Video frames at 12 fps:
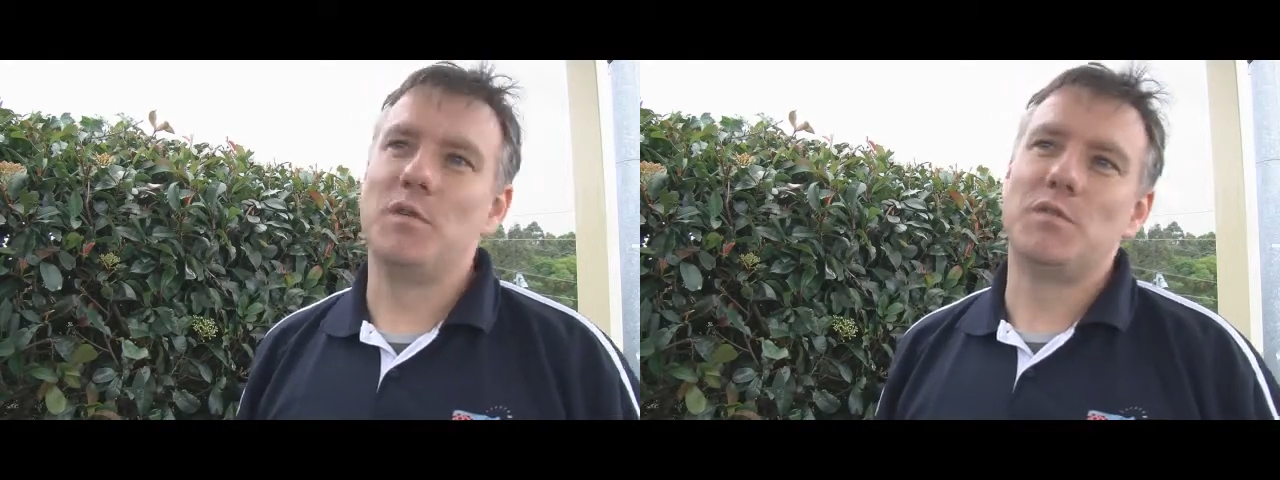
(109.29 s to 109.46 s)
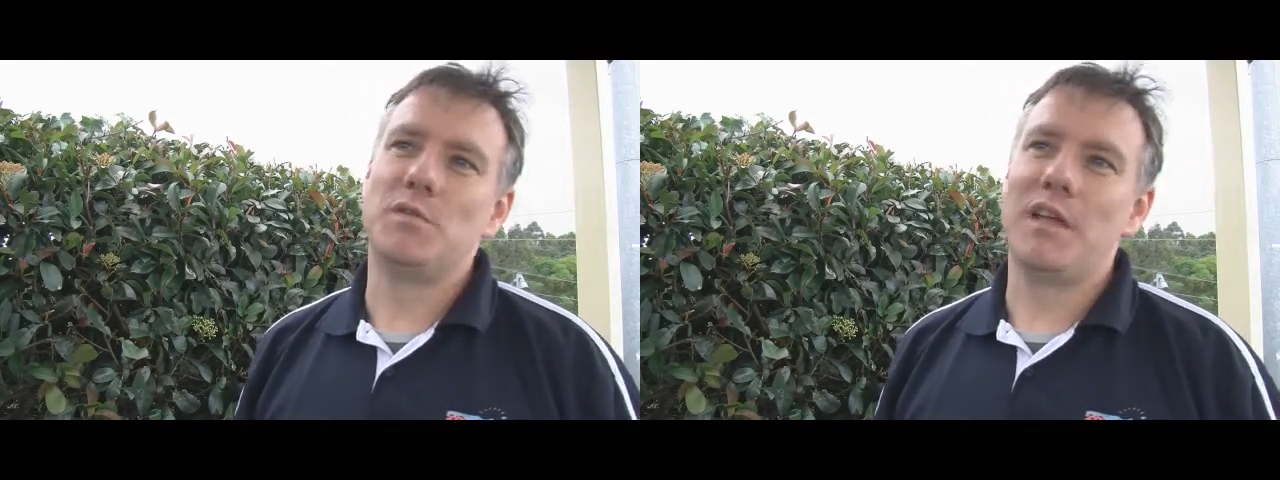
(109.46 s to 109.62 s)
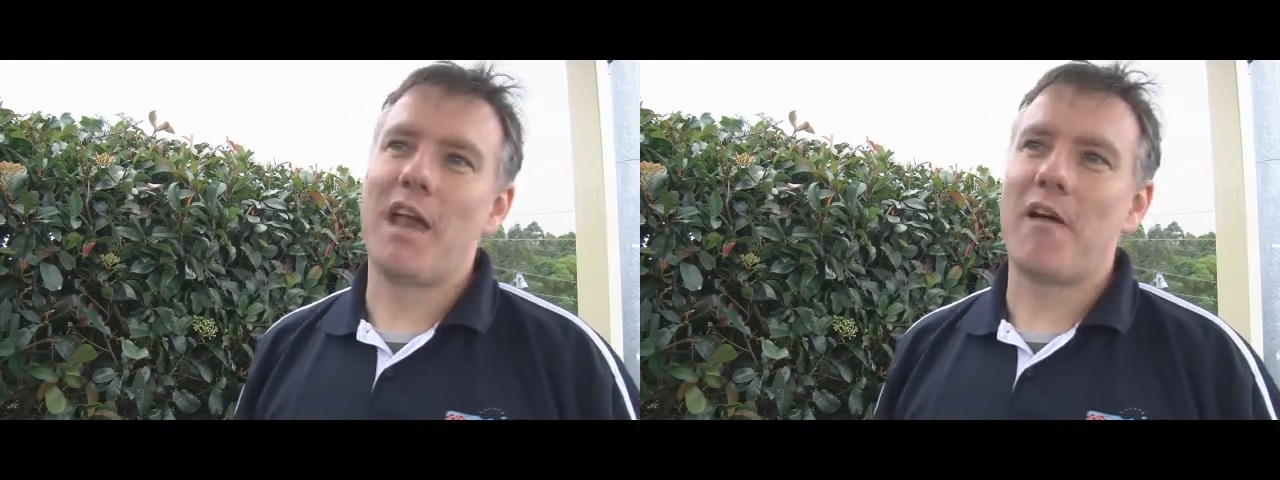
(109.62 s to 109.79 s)

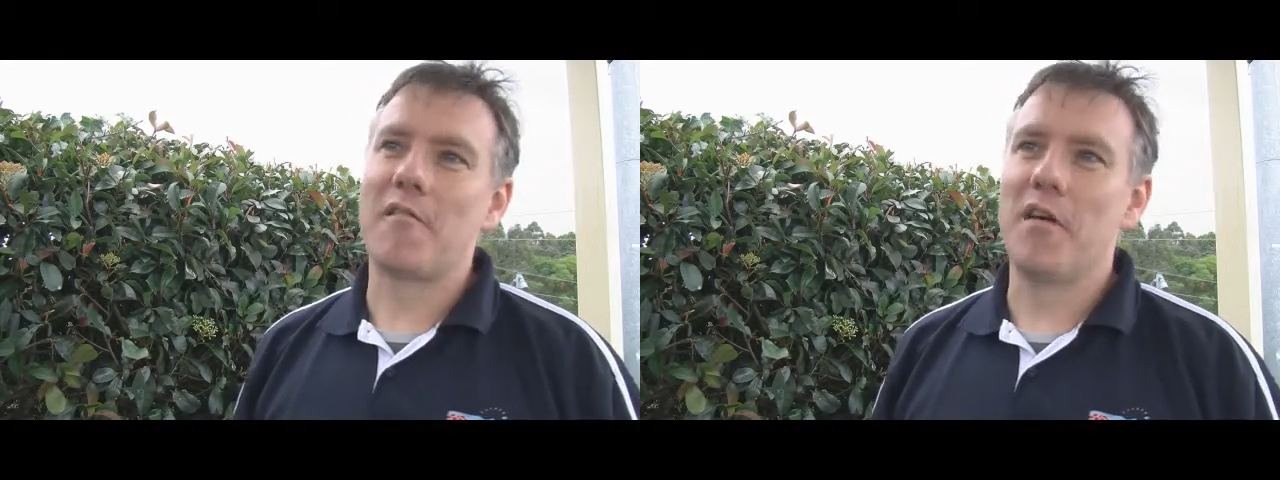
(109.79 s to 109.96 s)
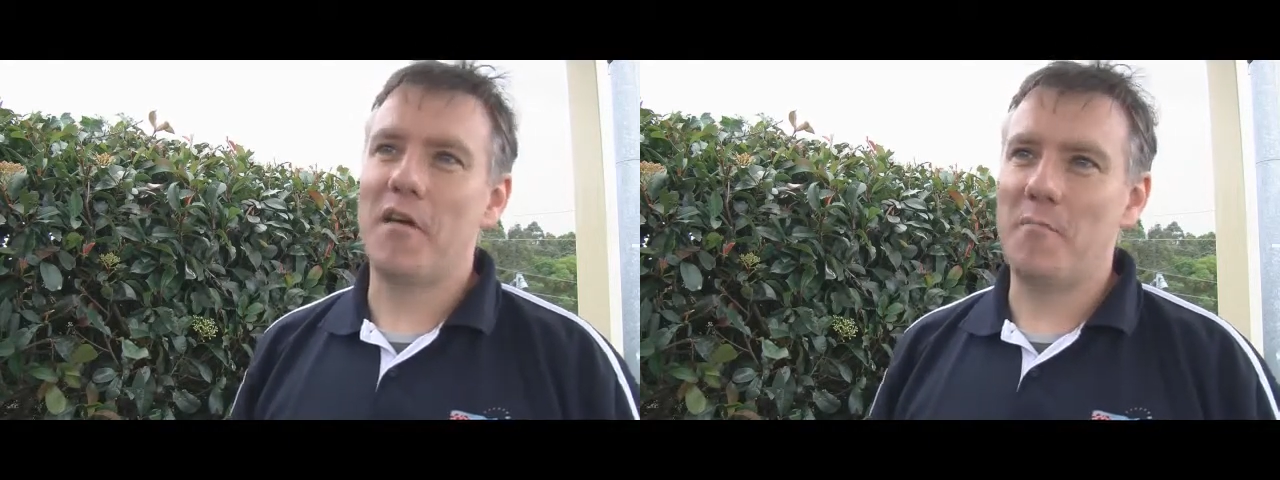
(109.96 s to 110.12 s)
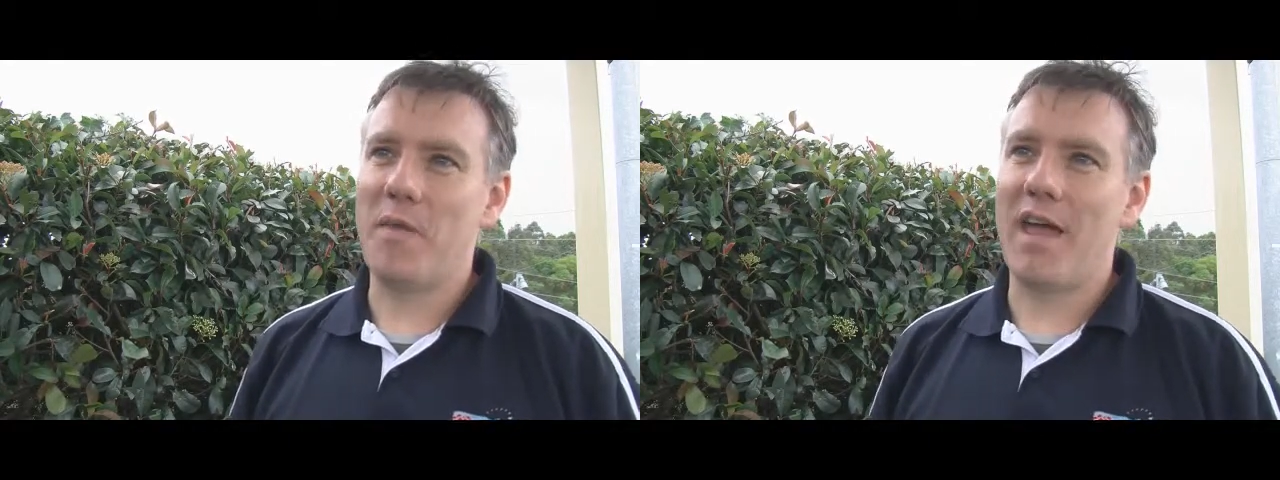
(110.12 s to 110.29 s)
which was an
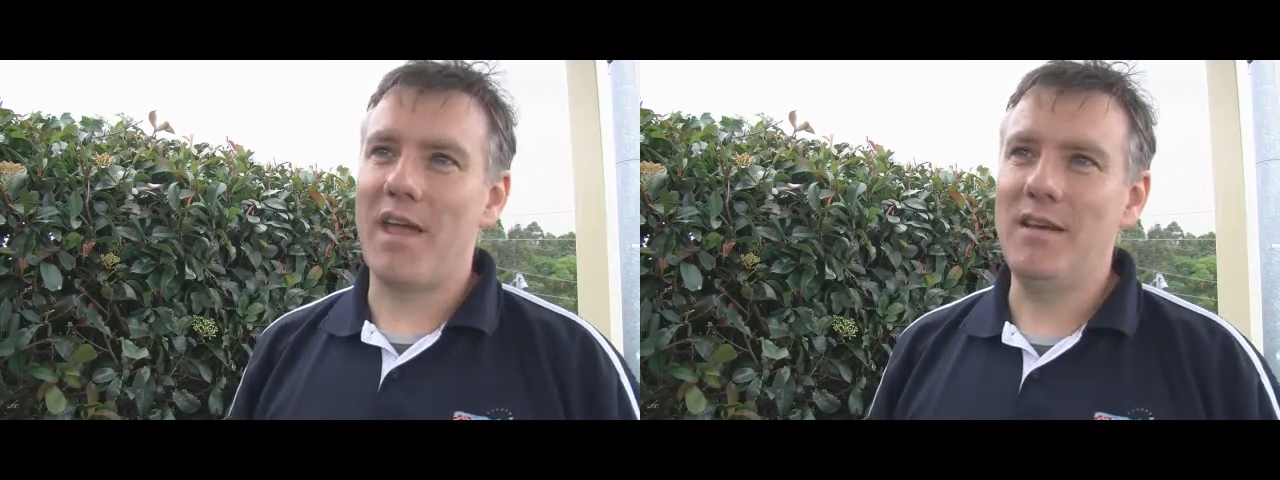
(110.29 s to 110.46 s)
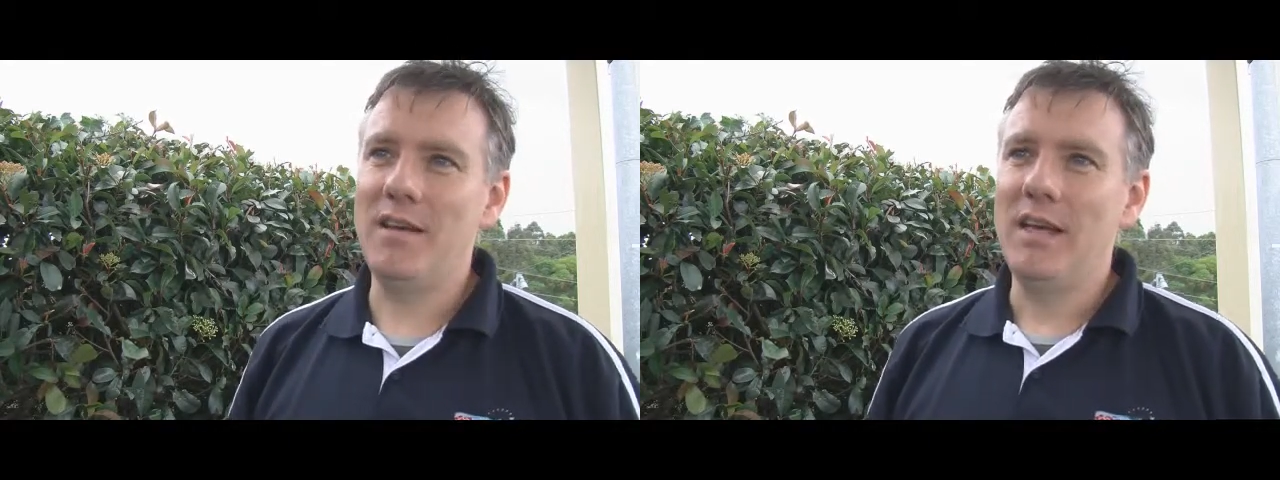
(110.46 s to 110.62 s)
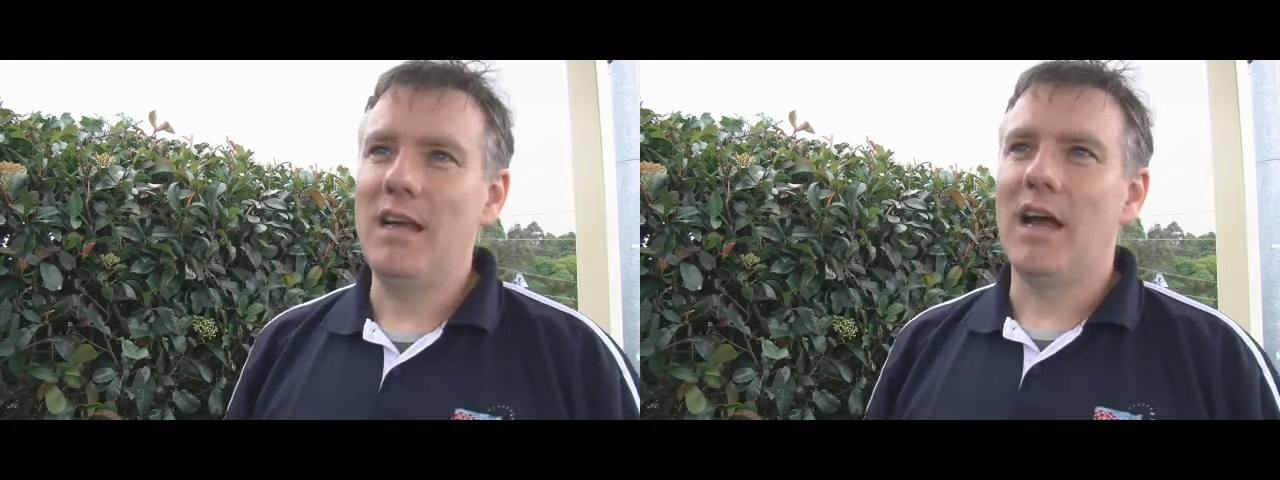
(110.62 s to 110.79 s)
outright ban.